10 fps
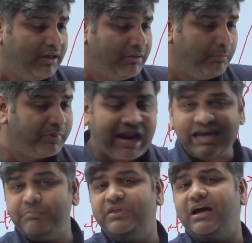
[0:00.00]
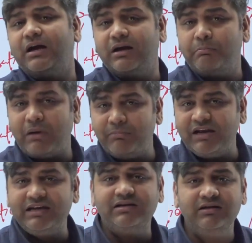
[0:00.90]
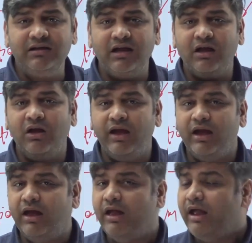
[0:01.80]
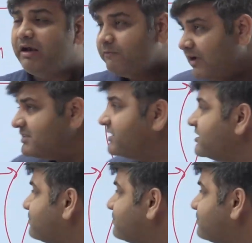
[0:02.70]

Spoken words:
bribe the public, and once it is